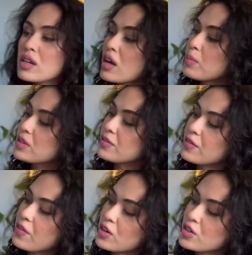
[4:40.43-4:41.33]
couple of different
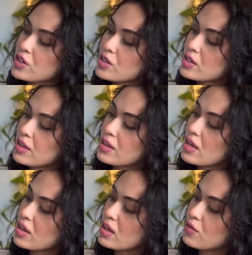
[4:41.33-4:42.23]
functions. I think
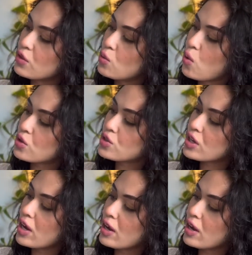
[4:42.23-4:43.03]
if you want